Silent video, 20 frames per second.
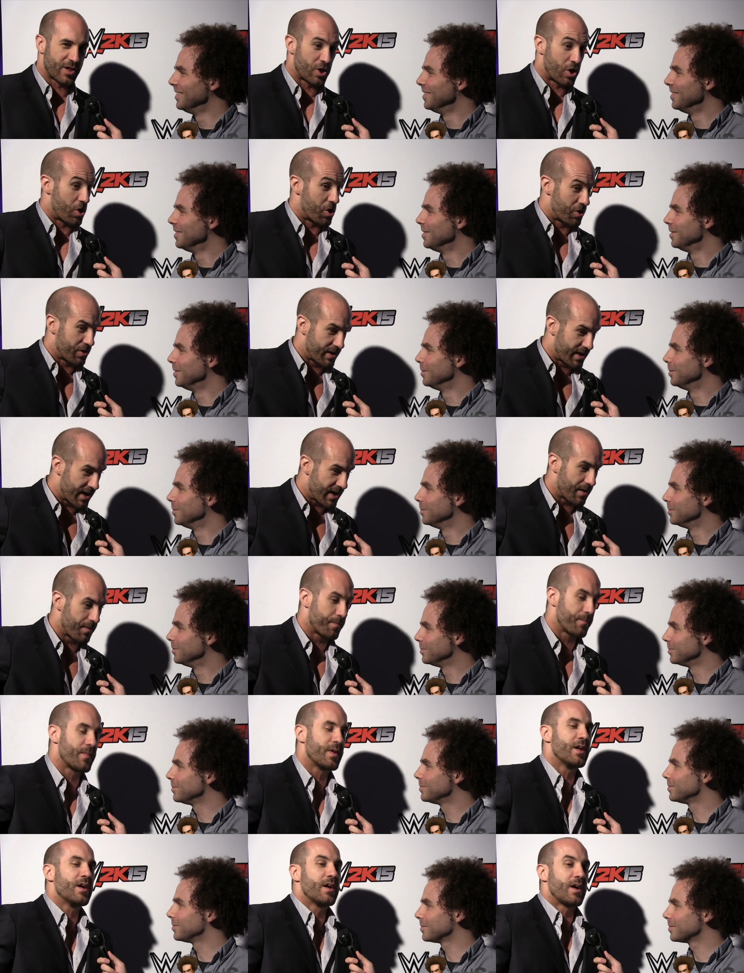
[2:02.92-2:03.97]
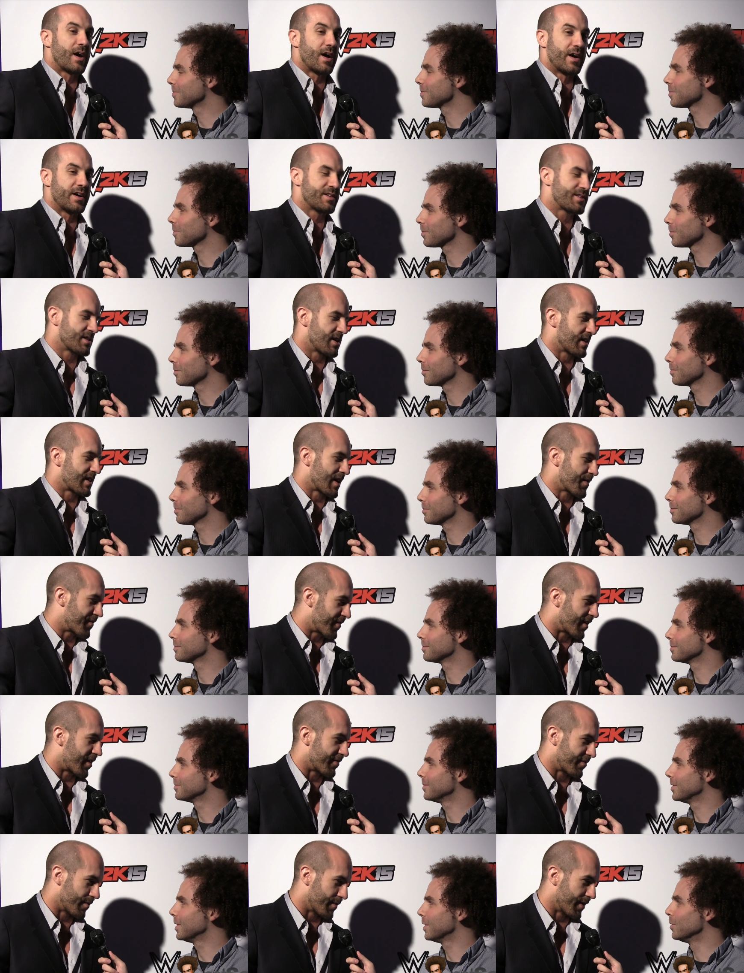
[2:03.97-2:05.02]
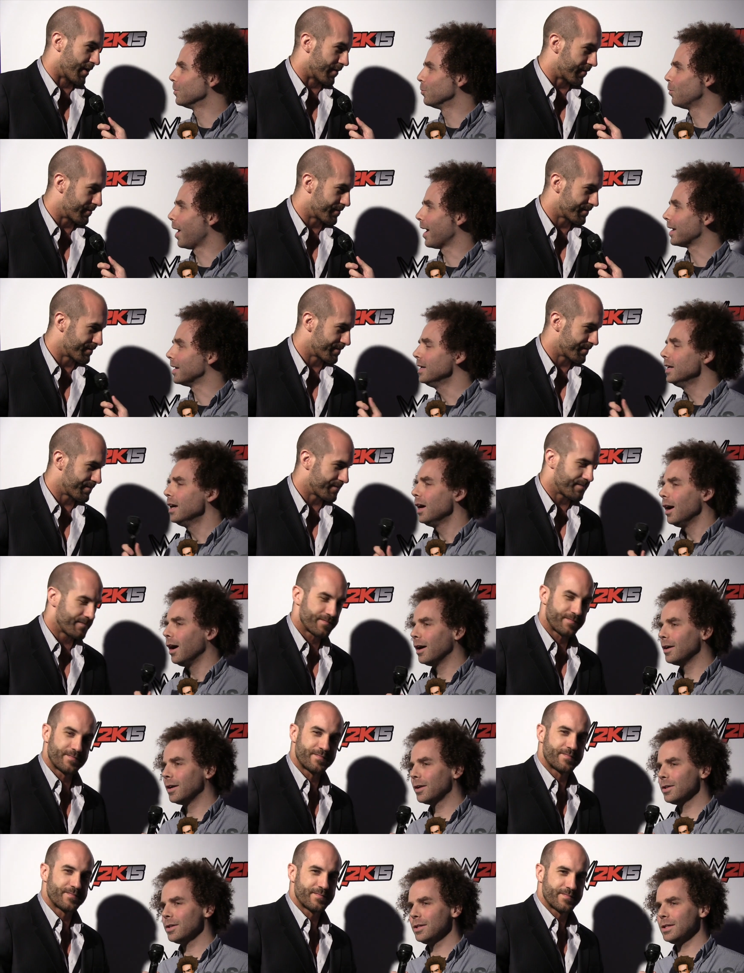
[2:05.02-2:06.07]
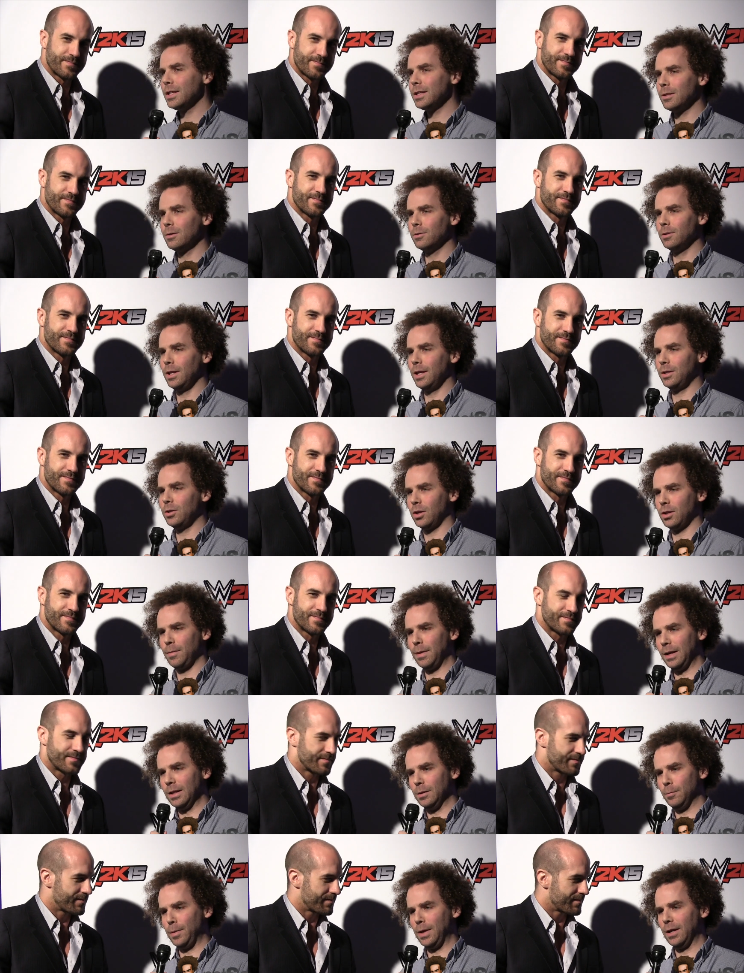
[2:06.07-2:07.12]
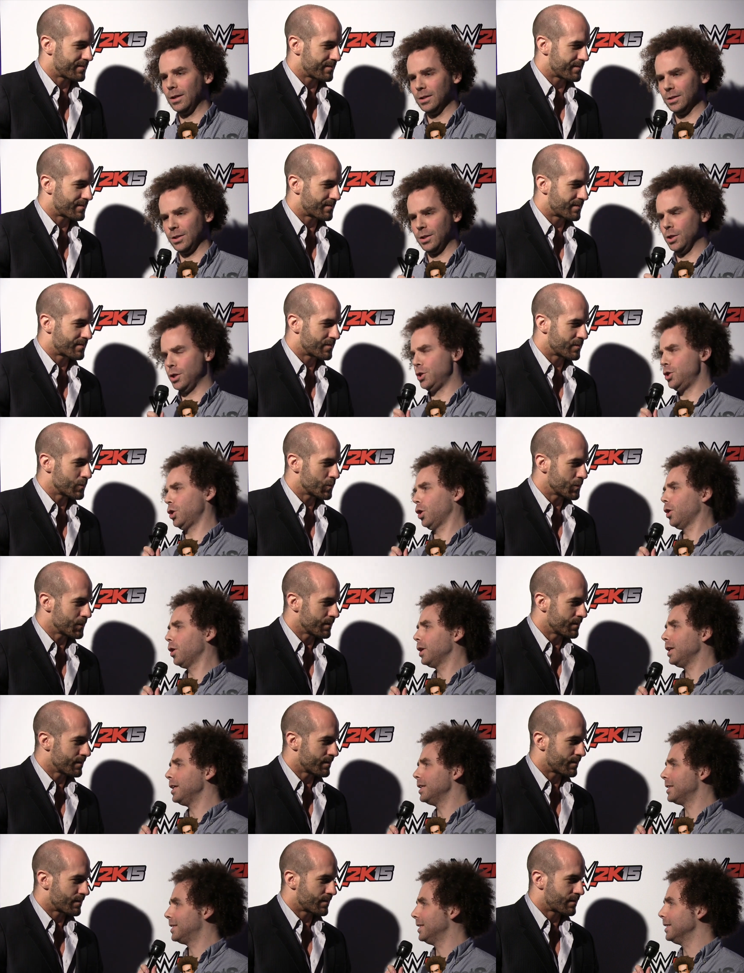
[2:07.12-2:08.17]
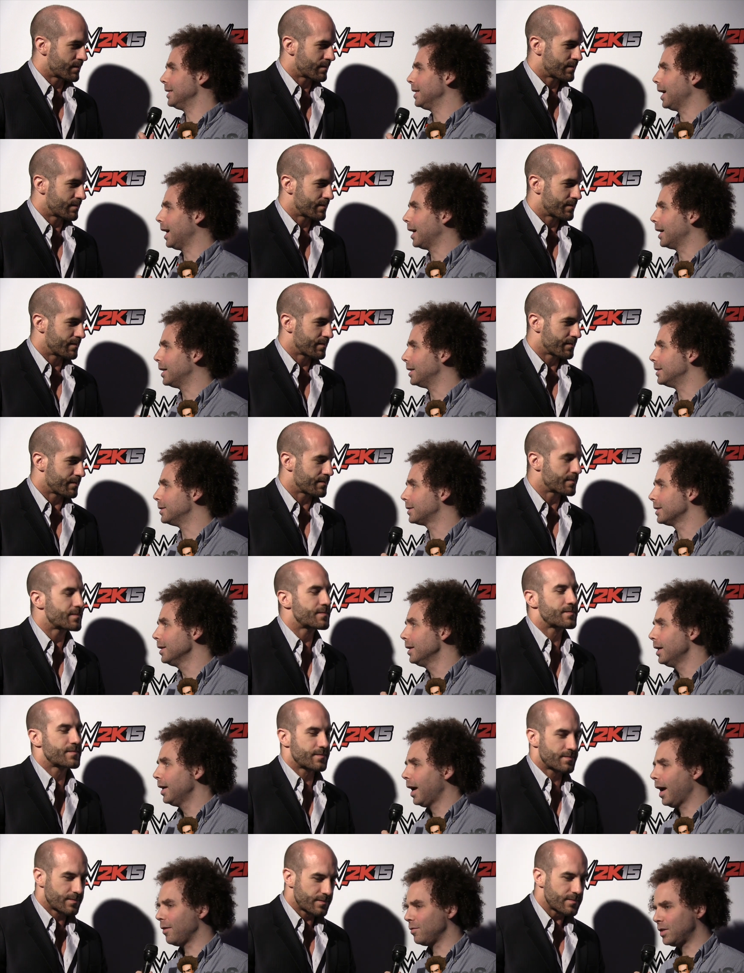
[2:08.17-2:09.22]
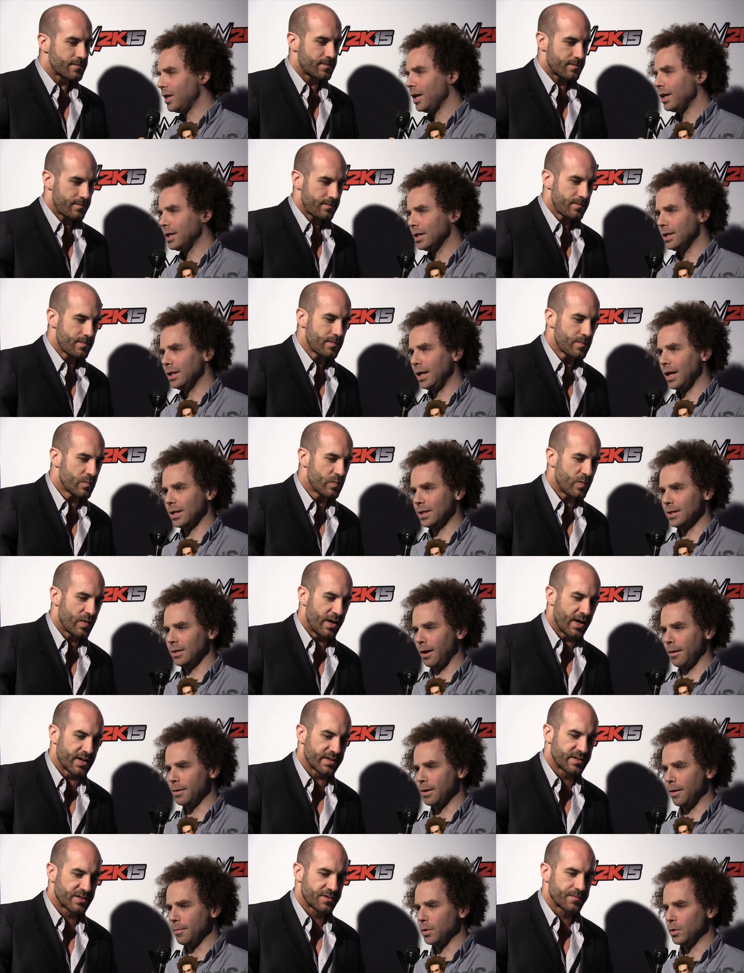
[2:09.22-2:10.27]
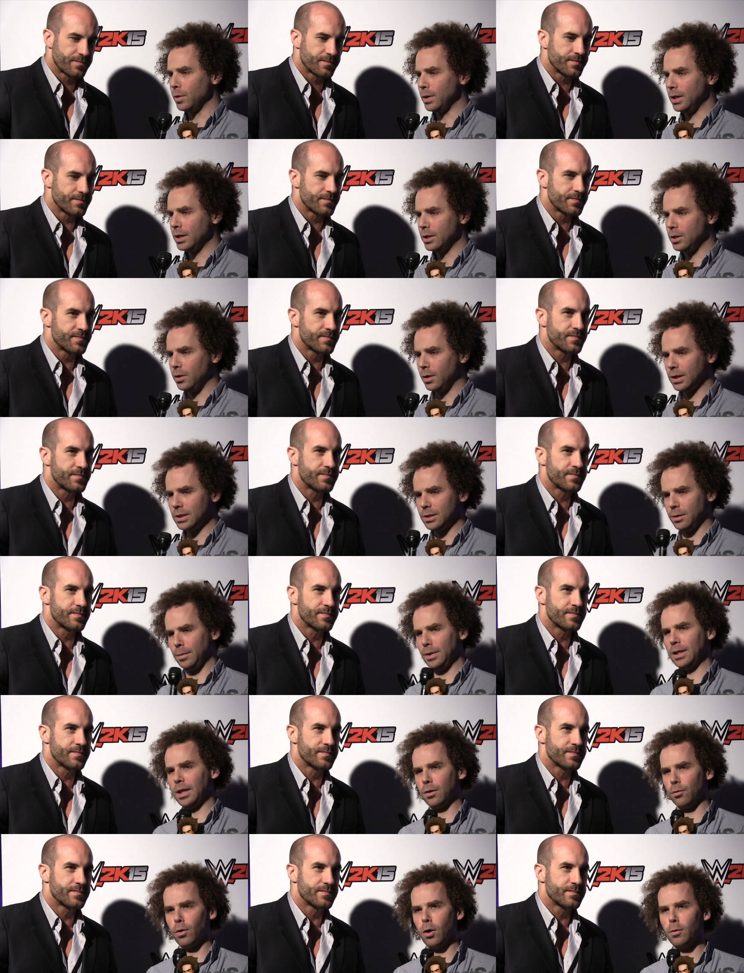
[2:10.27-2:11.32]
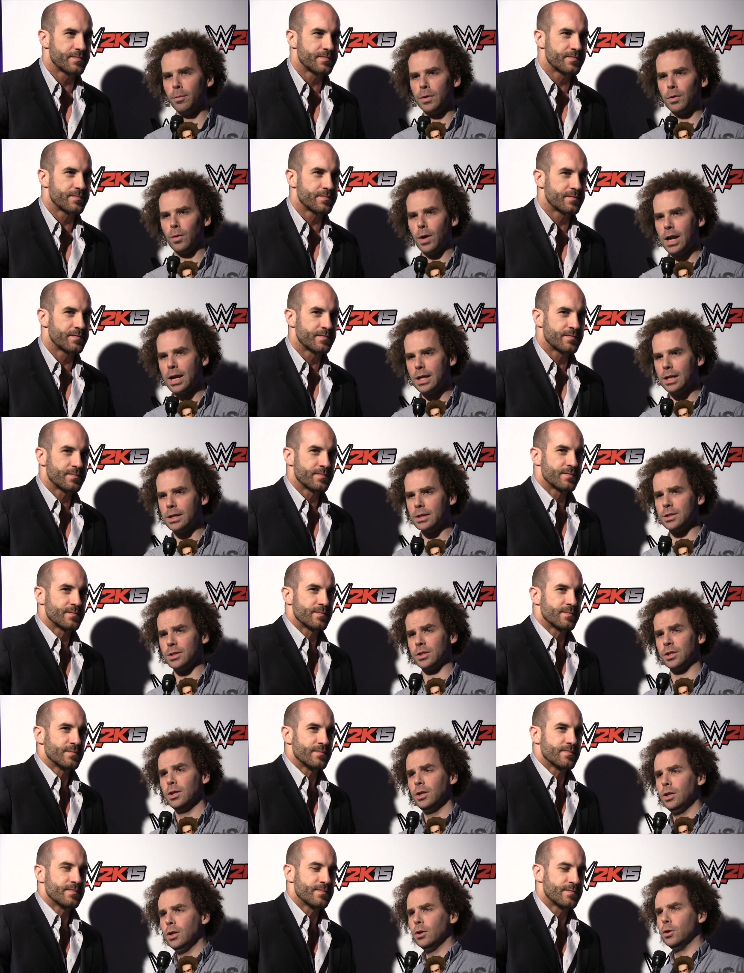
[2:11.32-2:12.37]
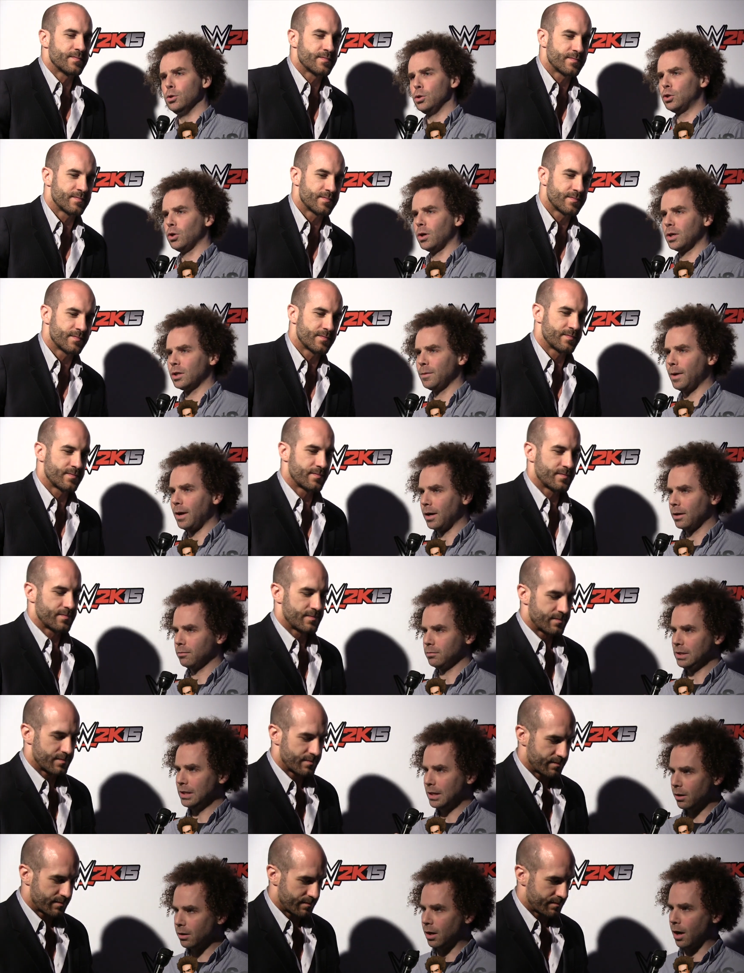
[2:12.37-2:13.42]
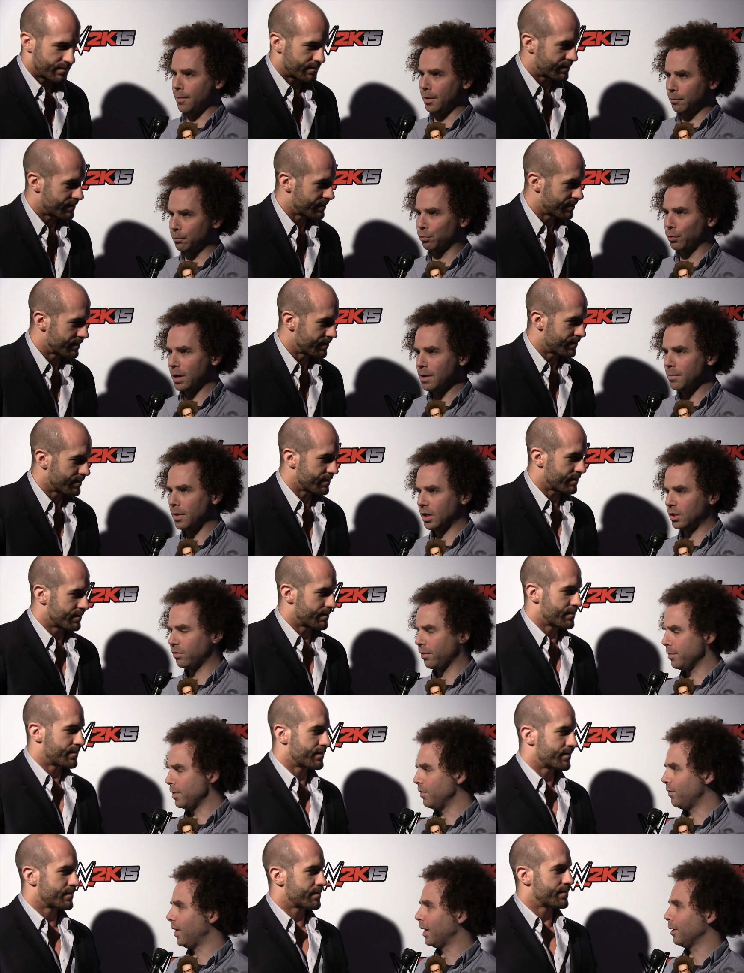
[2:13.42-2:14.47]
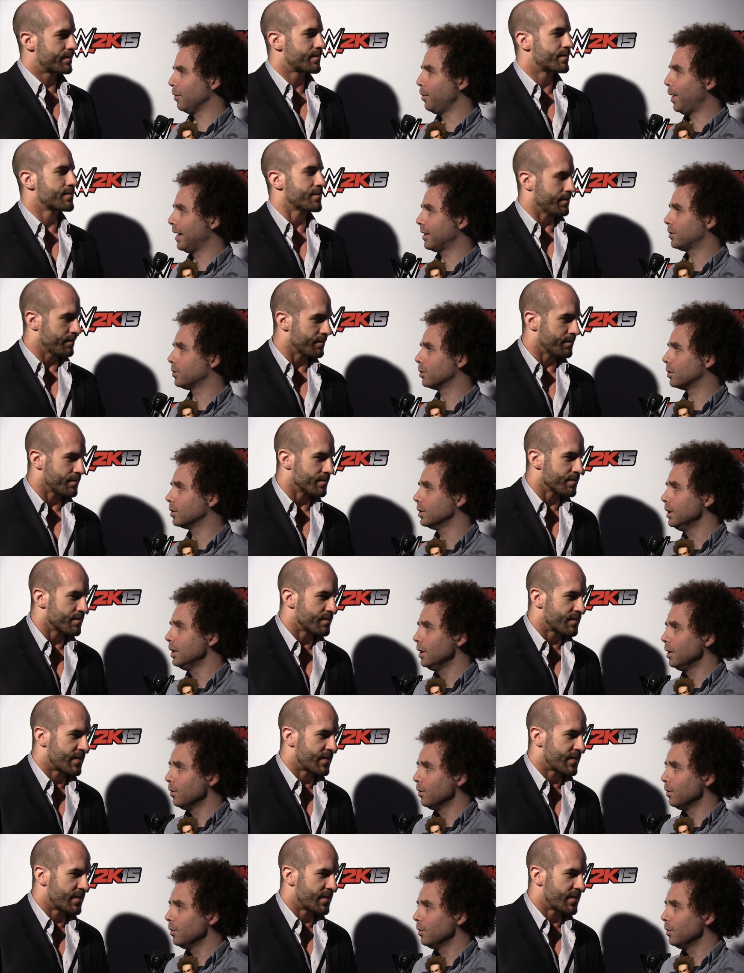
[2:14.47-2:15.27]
Speaker 1: the long name, is not that far from here. Right. Another thing that they talked about on the panel is the journeys that guys have taken to get to WWE, and you had somebody like Roman Reigns who talked about, you know, coming pretty much from developmental,